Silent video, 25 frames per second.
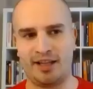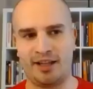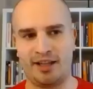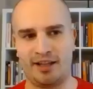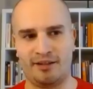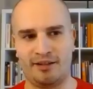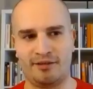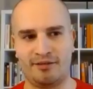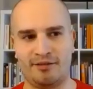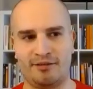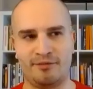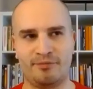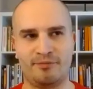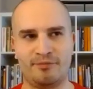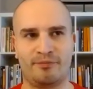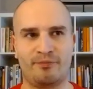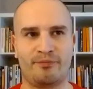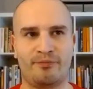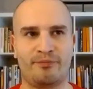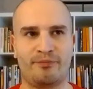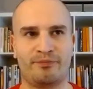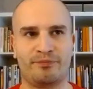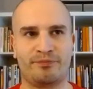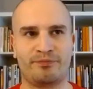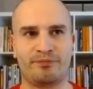in
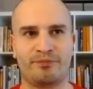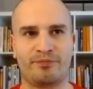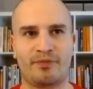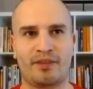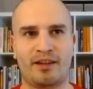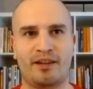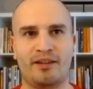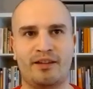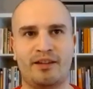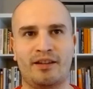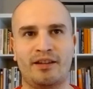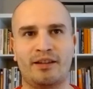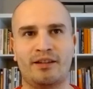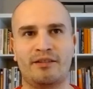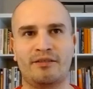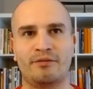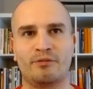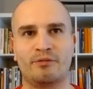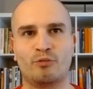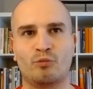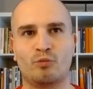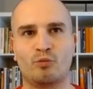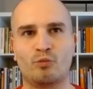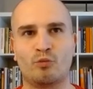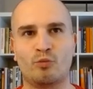
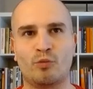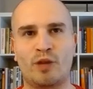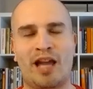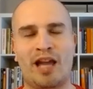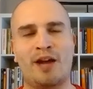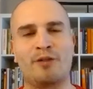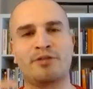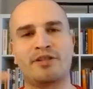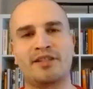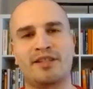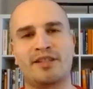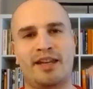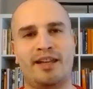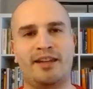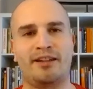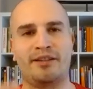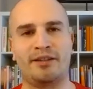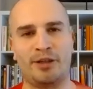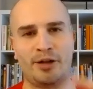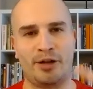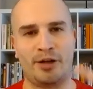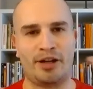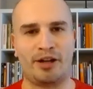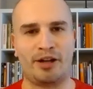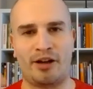like i would say
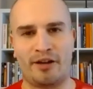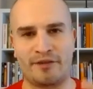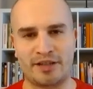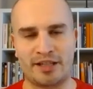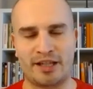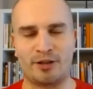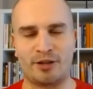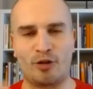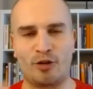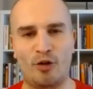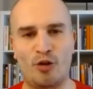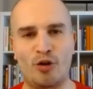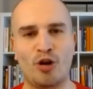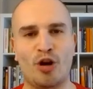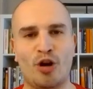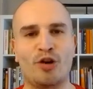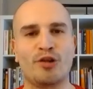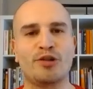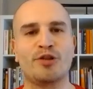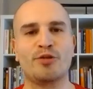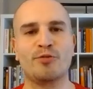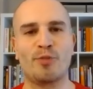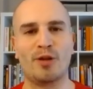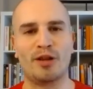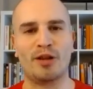you know obviously i don't know
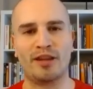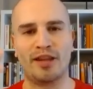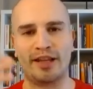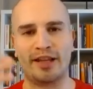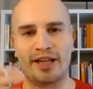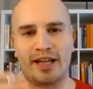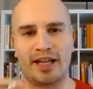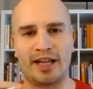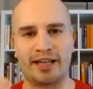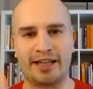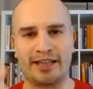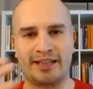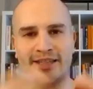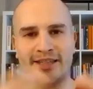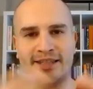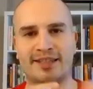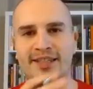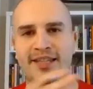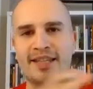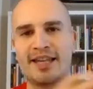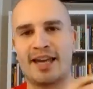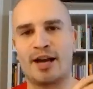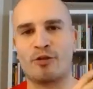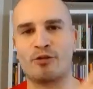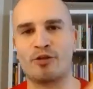you but like i can
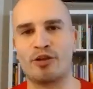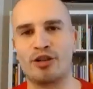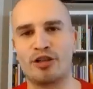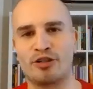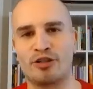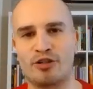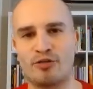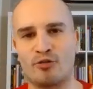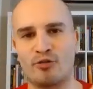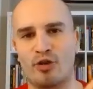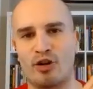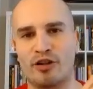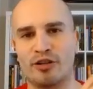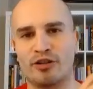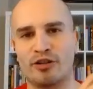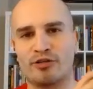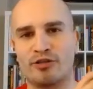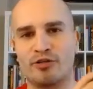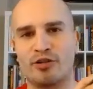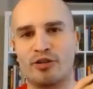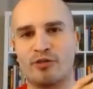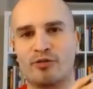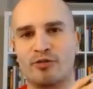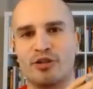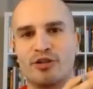see how good you are
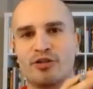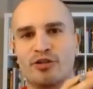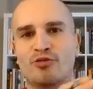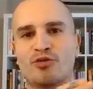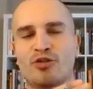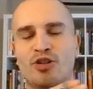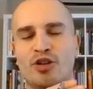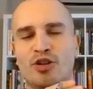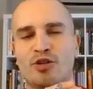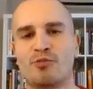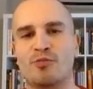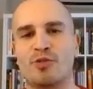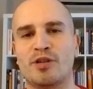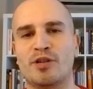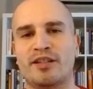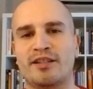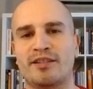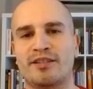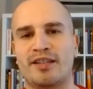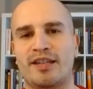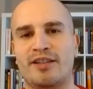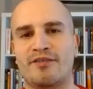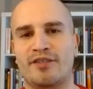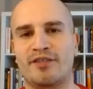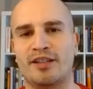doing what you do
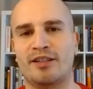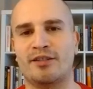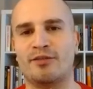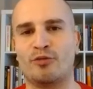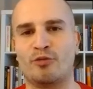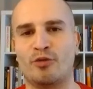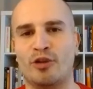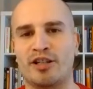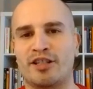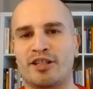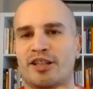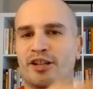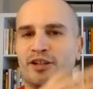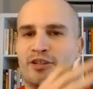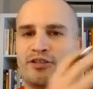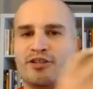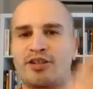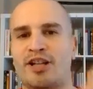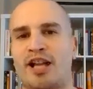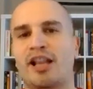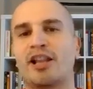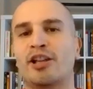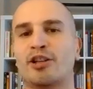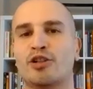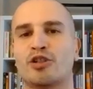because even when it's like you're
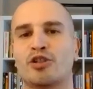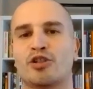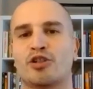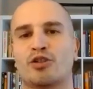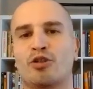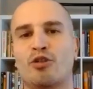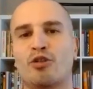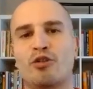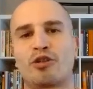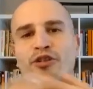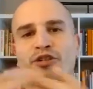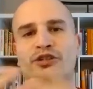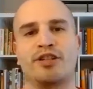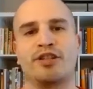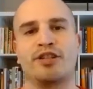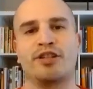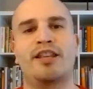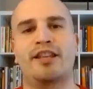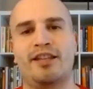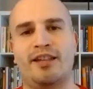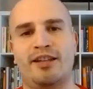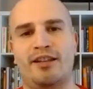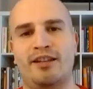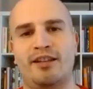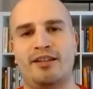telling your story you're
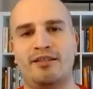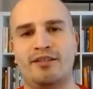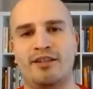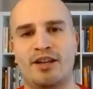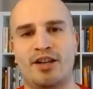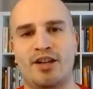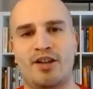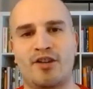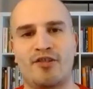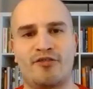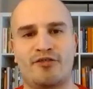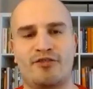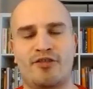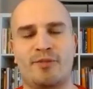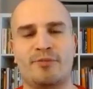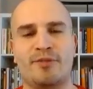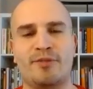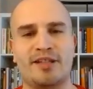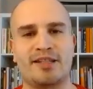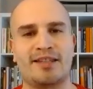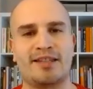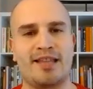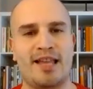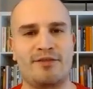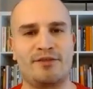telling it from
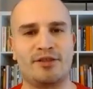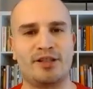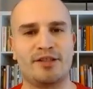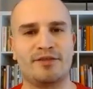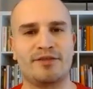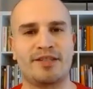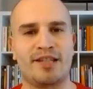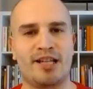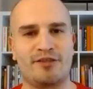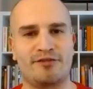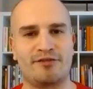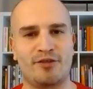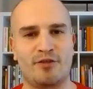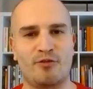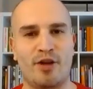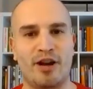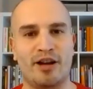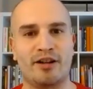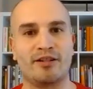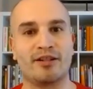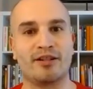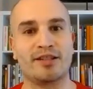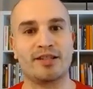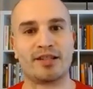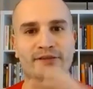this level of
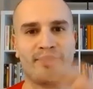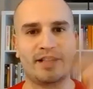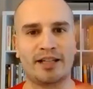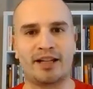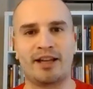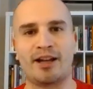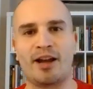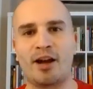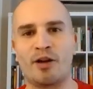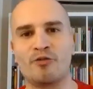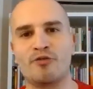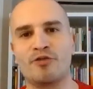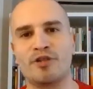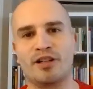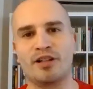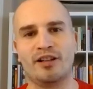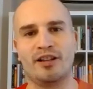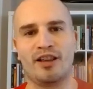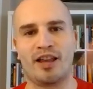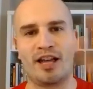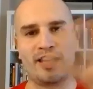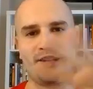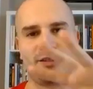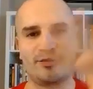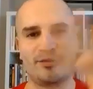self-awareness of like I, I,
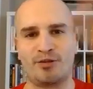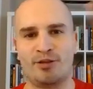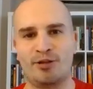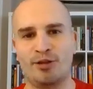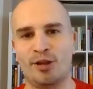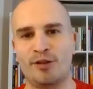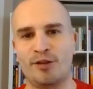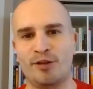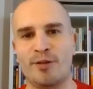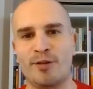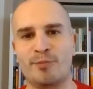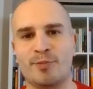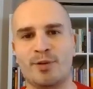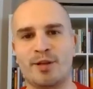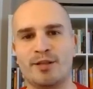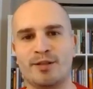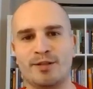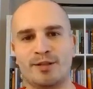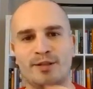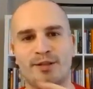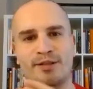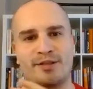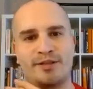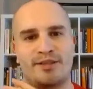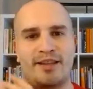realize all of the
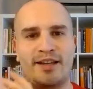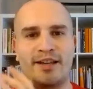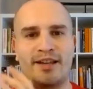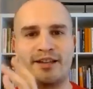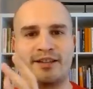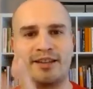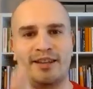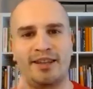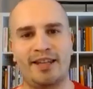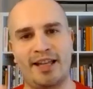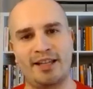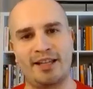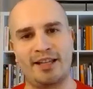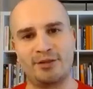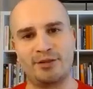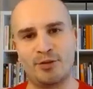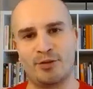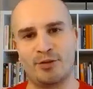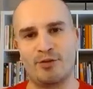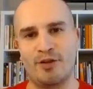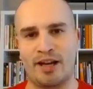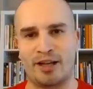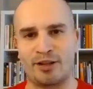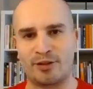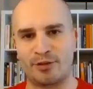pieces that led
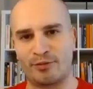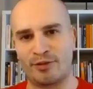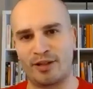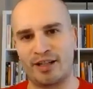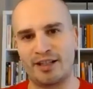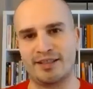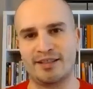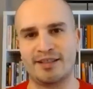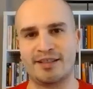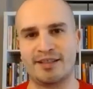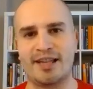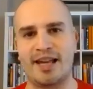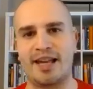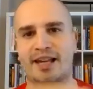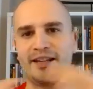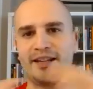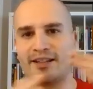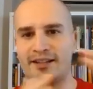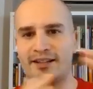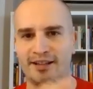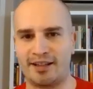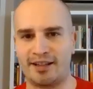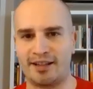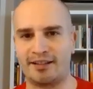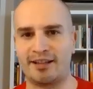to x y and z
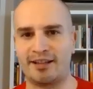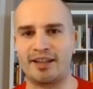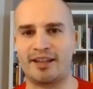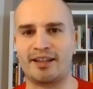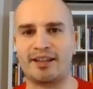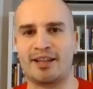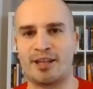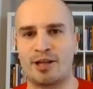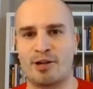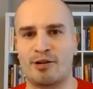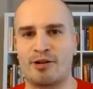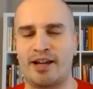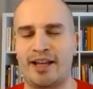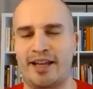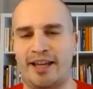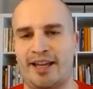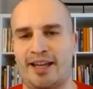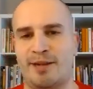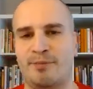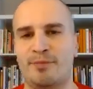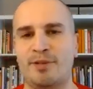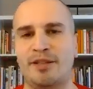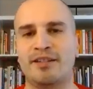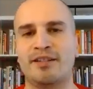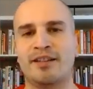and then like here i
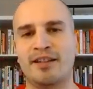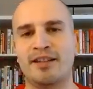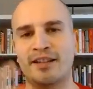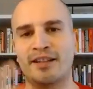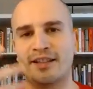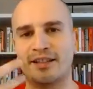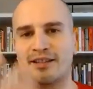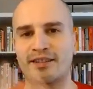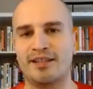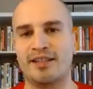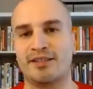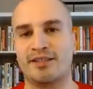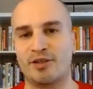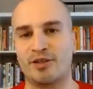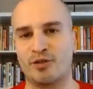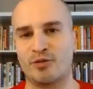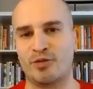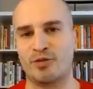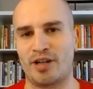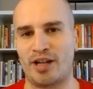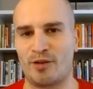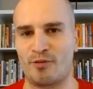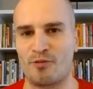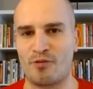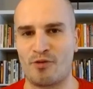am and this is
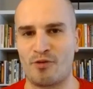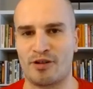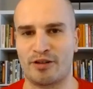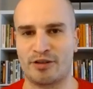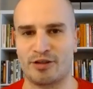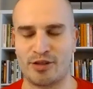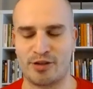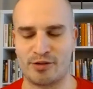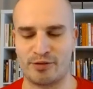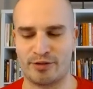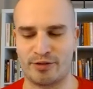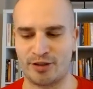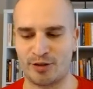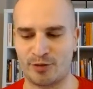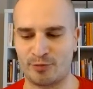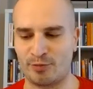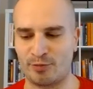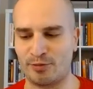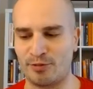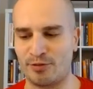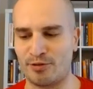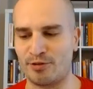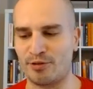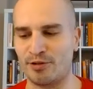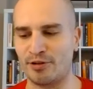what i want to
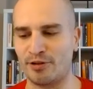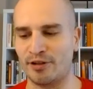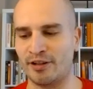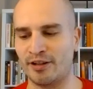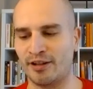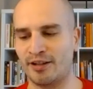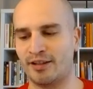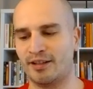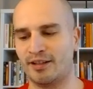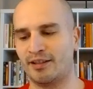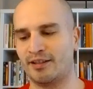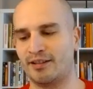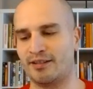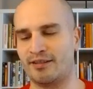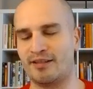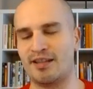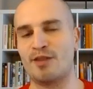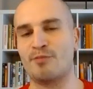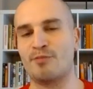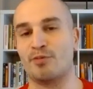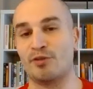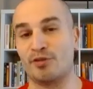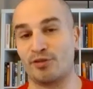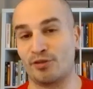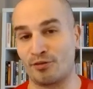explore
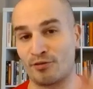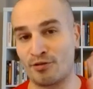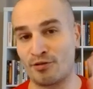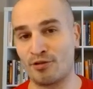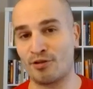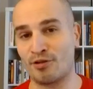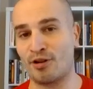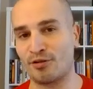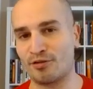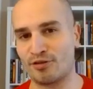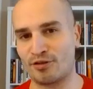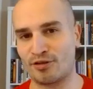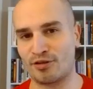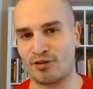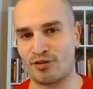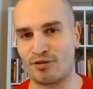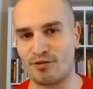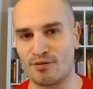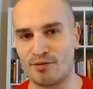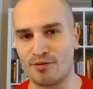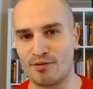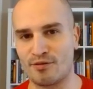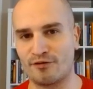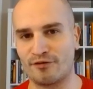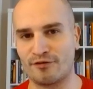deeper. So kudos to
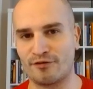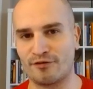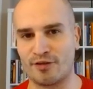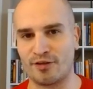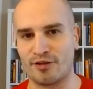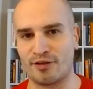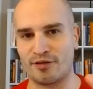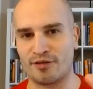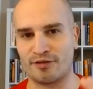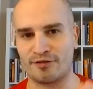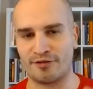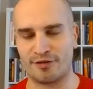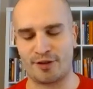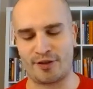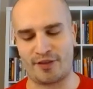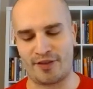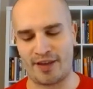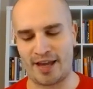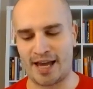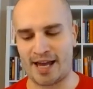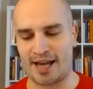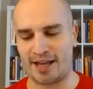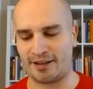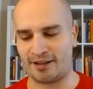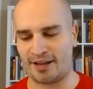you for for
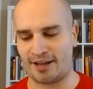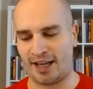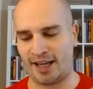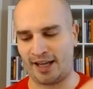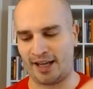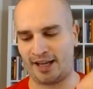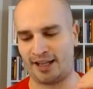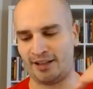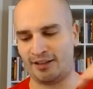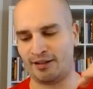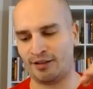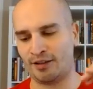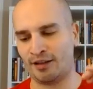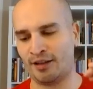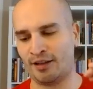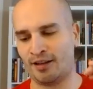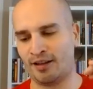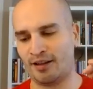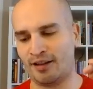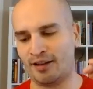that. And